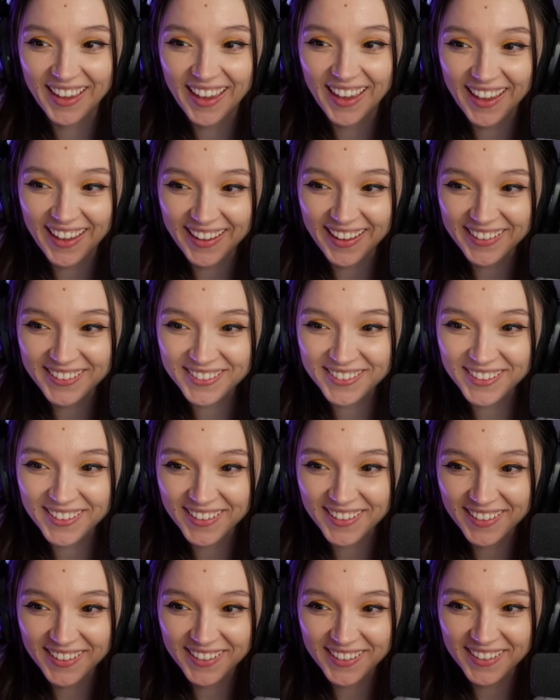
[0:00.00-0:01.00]
hate
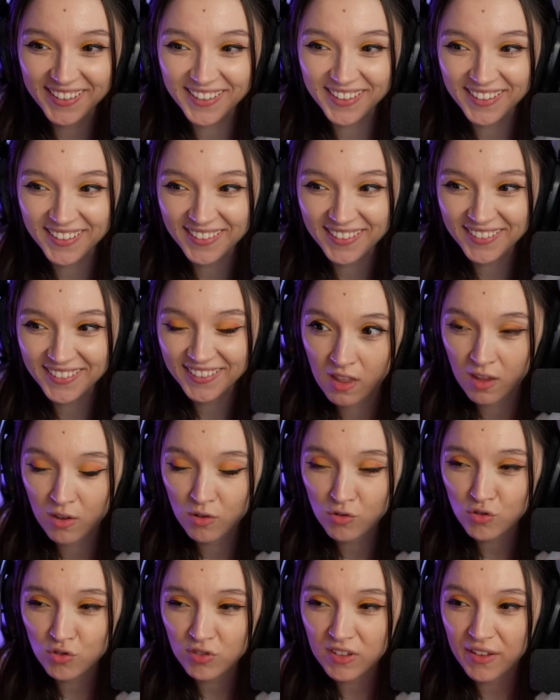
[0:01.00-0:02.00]
it.
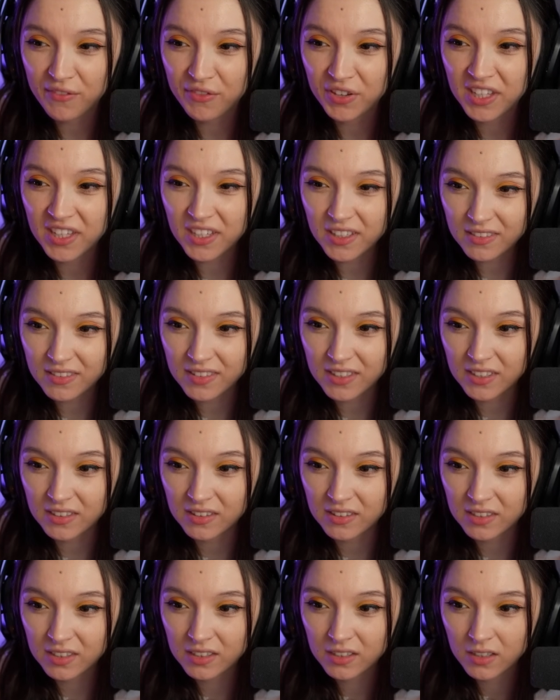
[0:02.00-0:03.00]
You should have hit
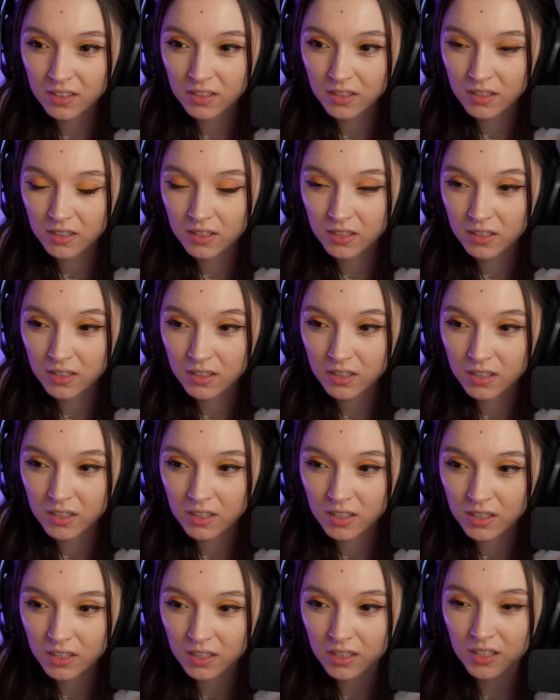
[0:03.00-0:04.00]
it.
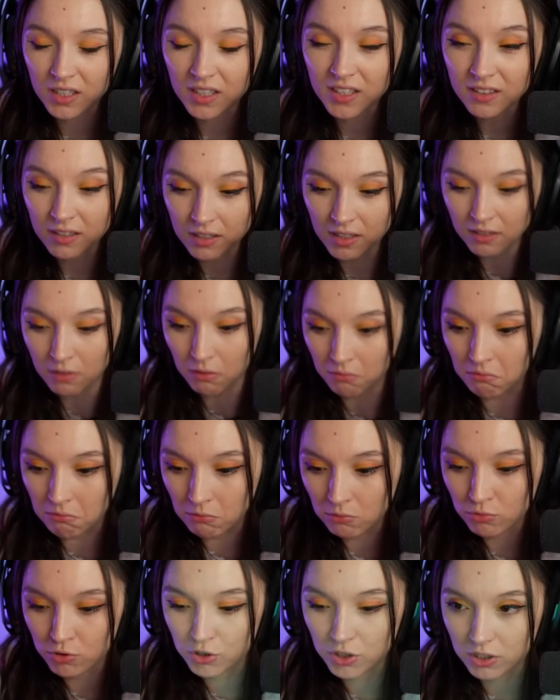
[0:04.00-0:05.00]
In
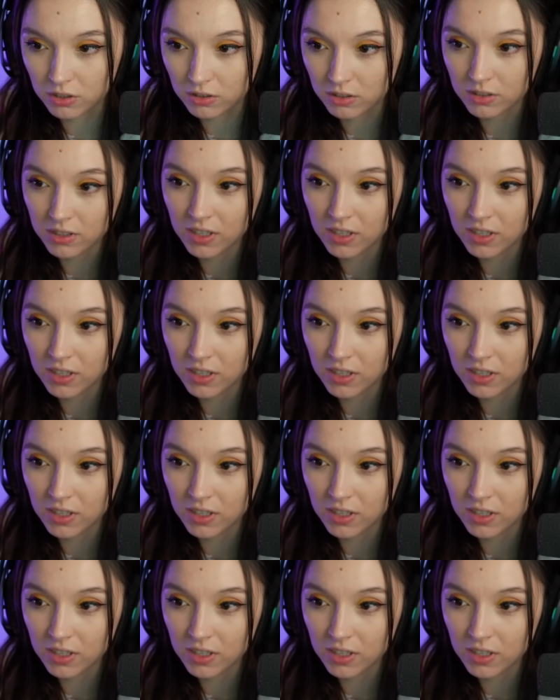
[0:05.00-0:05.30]
oh shit.